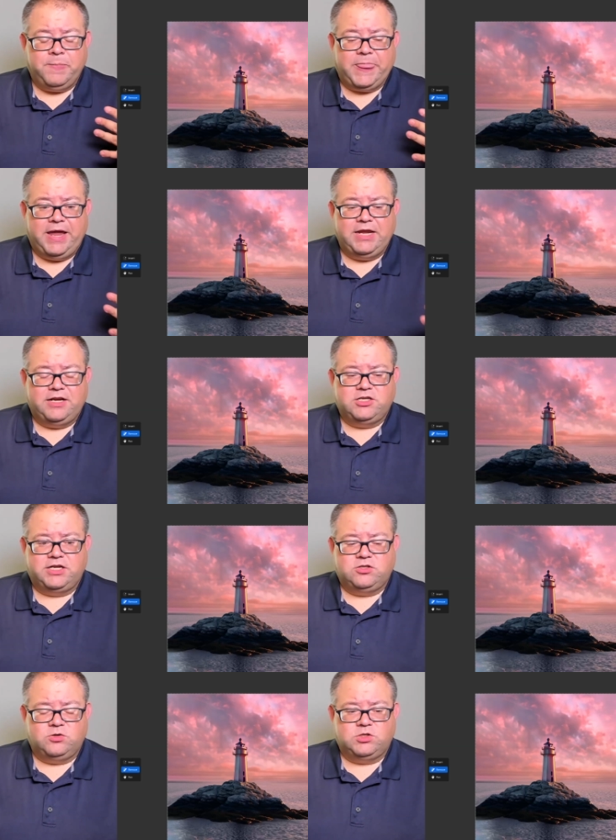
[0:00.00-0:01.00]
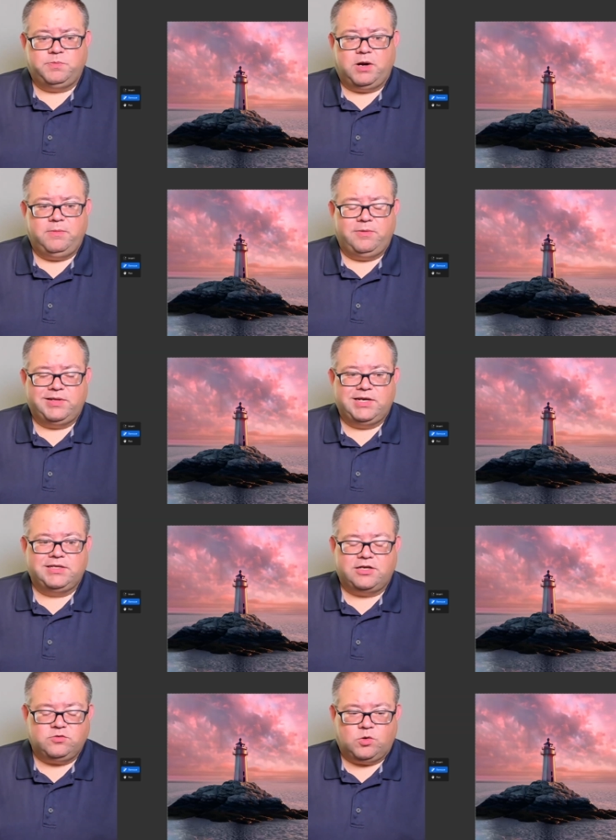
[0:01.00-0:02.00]
and get a chance to experiment with it. It
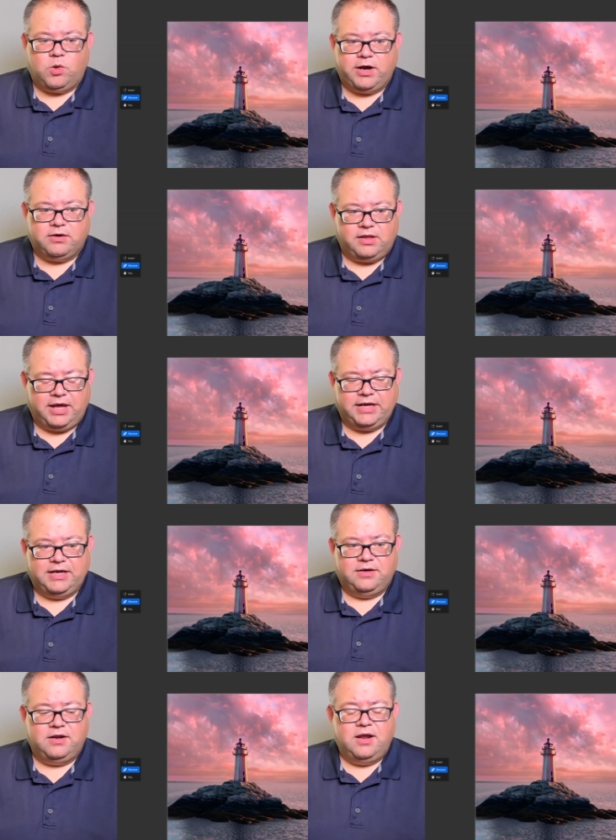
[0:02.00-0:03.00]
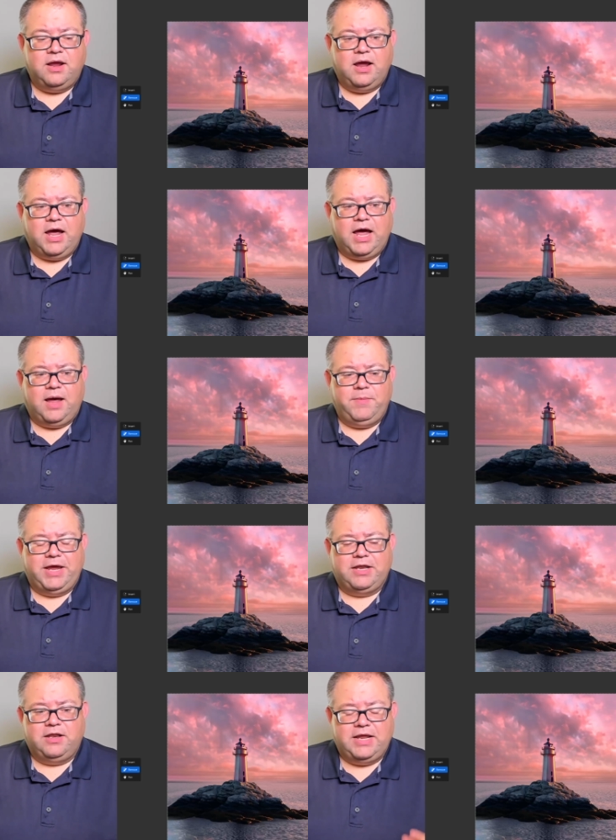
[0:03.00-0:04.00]
does require a login.
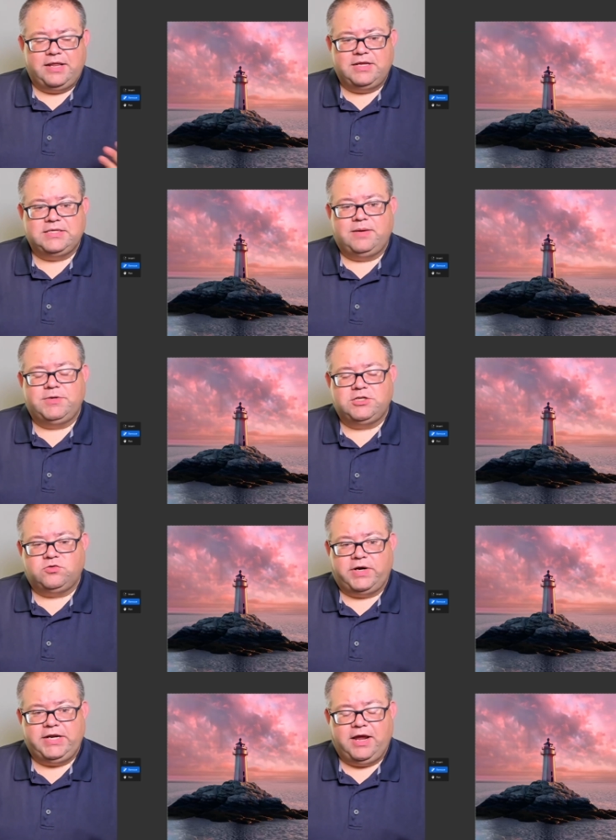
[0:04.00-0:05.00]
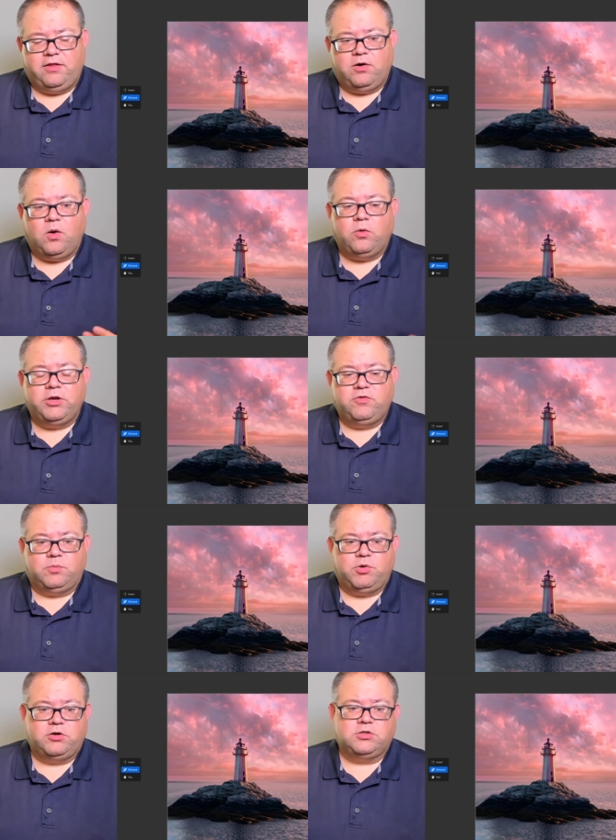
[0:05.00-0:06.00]
And these images right now, they're only for
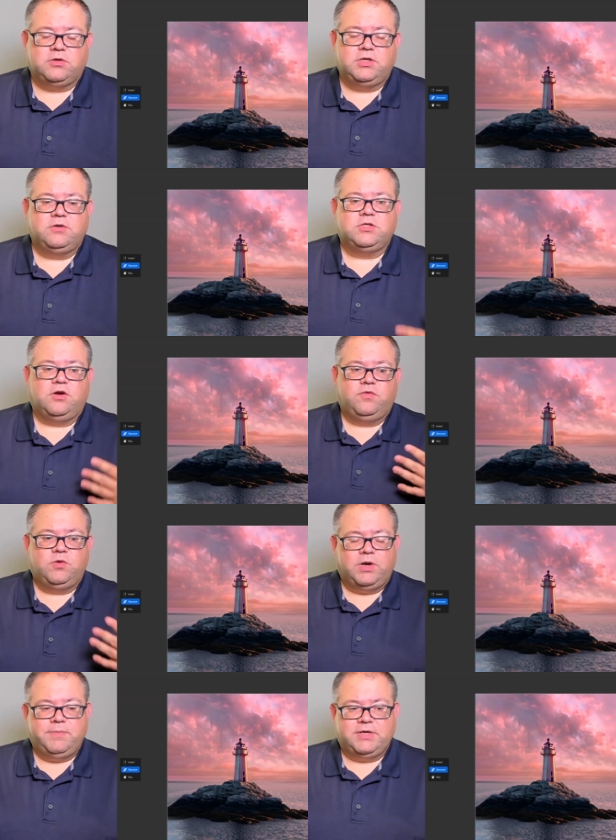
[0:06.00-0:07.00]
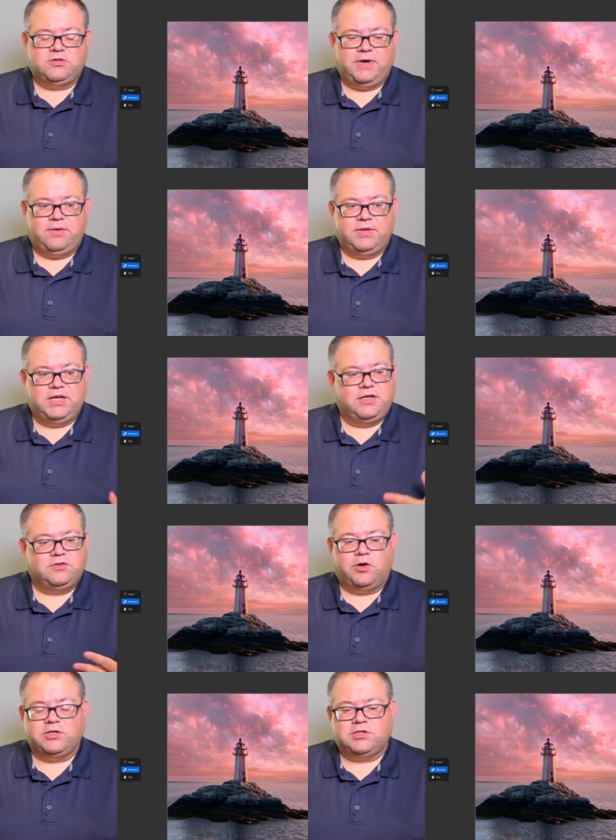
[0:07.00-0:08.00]
personal use. So if you want to mess around with it,
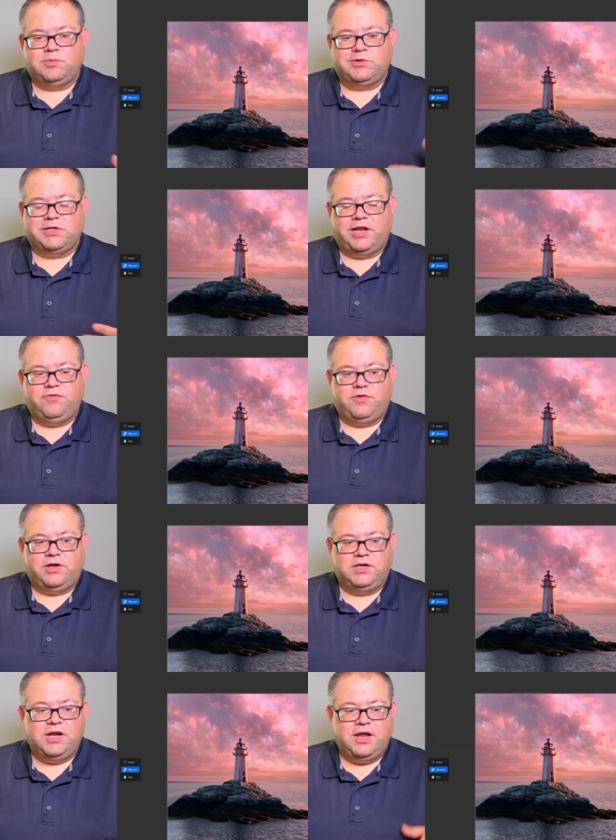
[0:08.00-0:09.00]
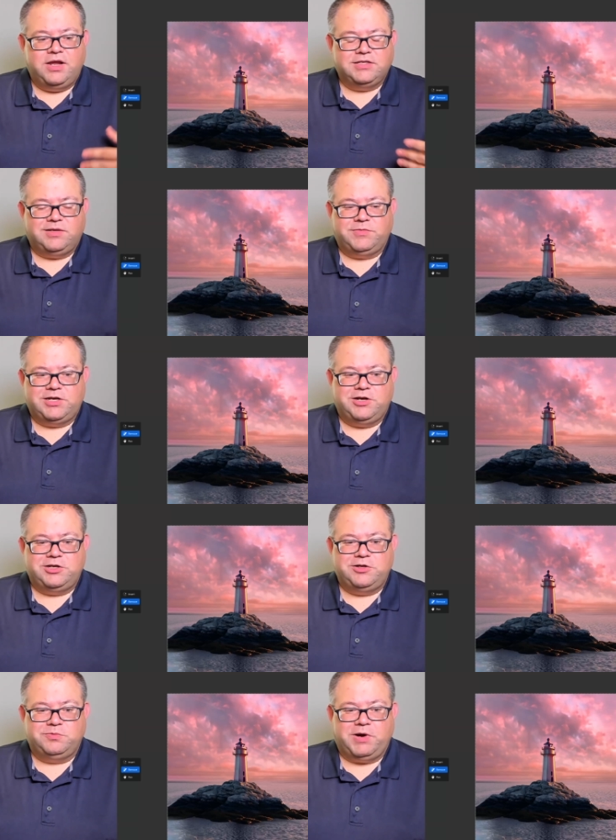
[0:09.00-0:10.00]
it's awesome. It's a lot of fun. Something you
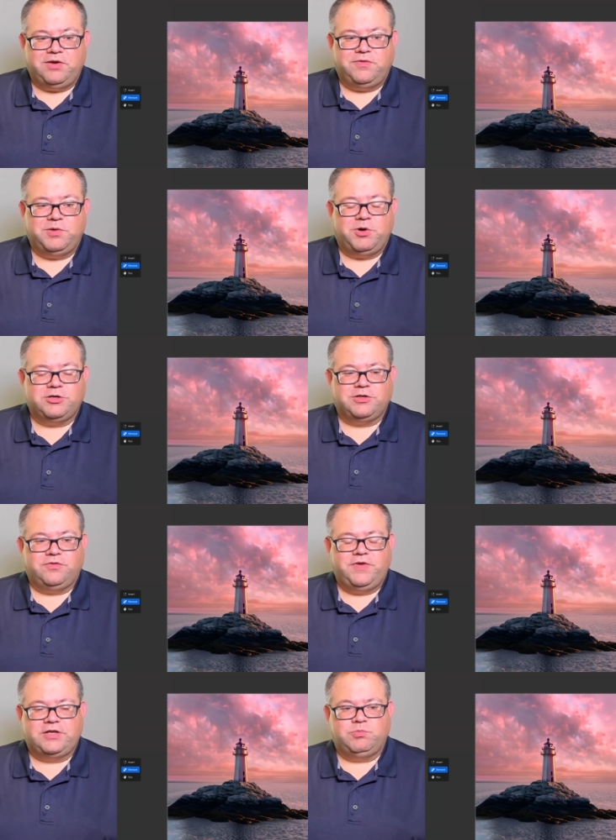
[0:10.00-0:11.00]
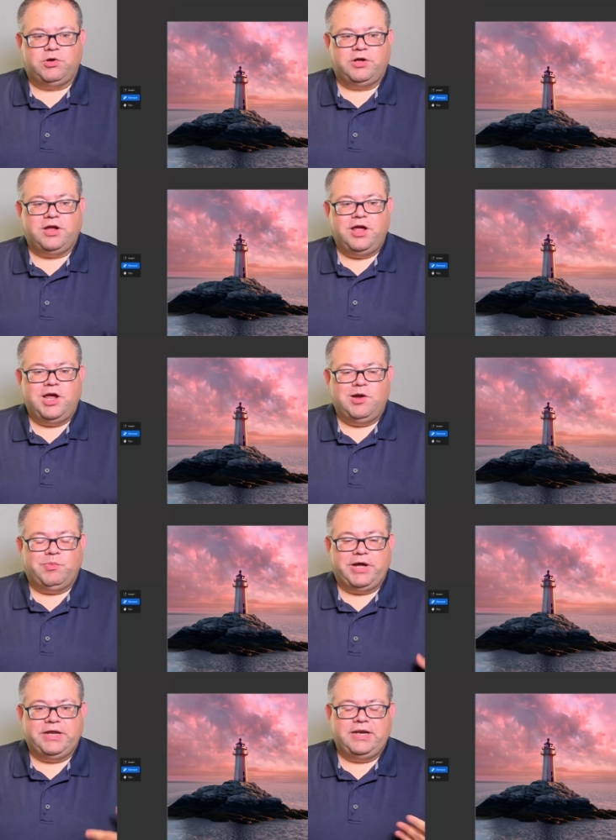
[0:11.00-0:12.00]
could use probably for your personal Facebook,
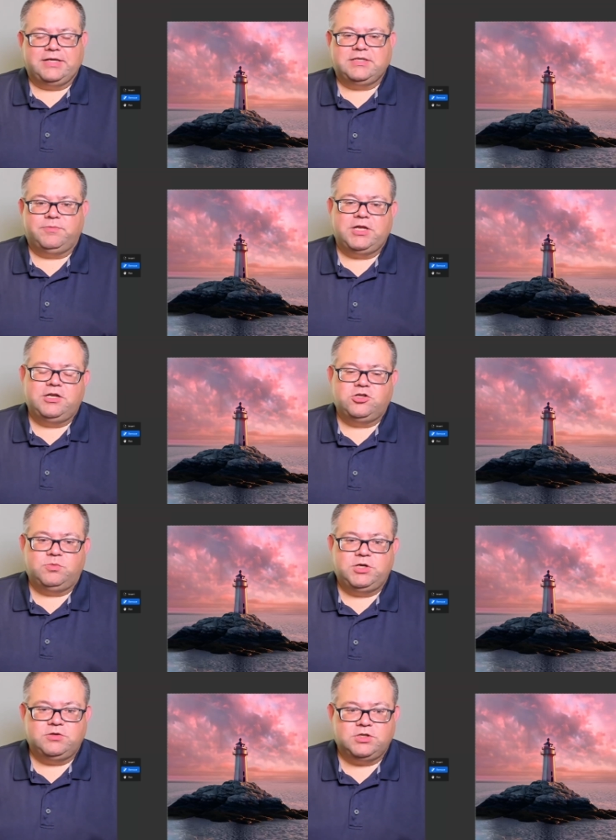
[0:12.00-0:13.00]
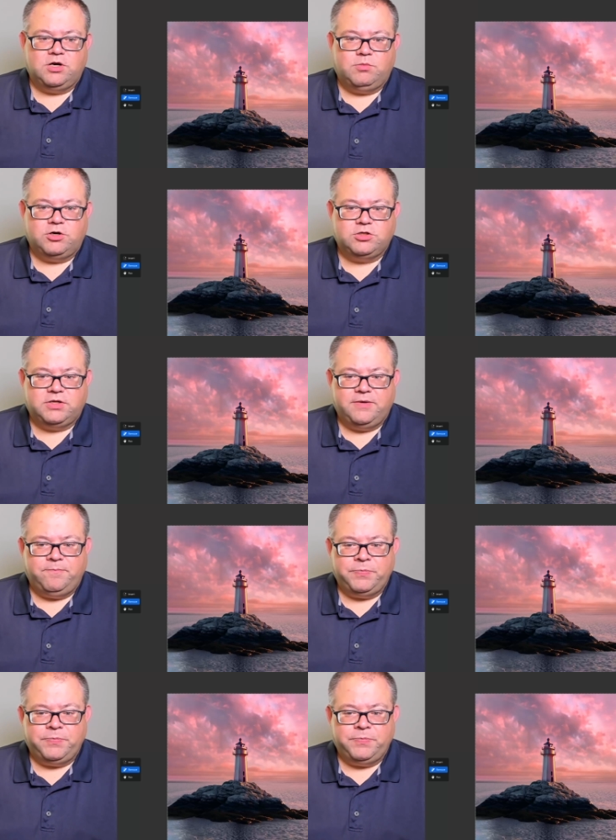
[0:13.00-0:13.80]
but not something that you should be using commercially.